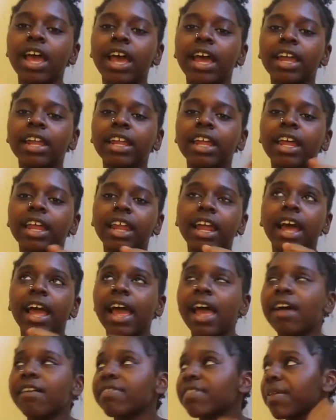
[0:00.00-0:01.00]
and then I
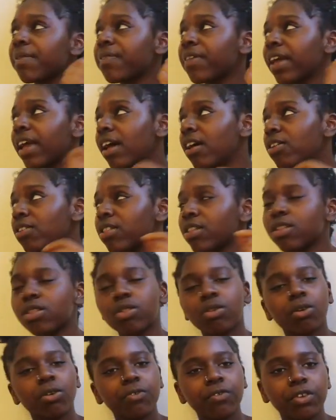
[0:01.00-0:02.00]
have something else in
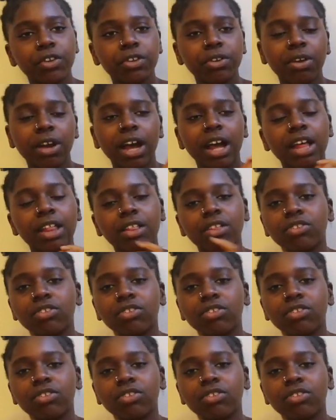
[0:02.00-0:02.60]
store for you guys,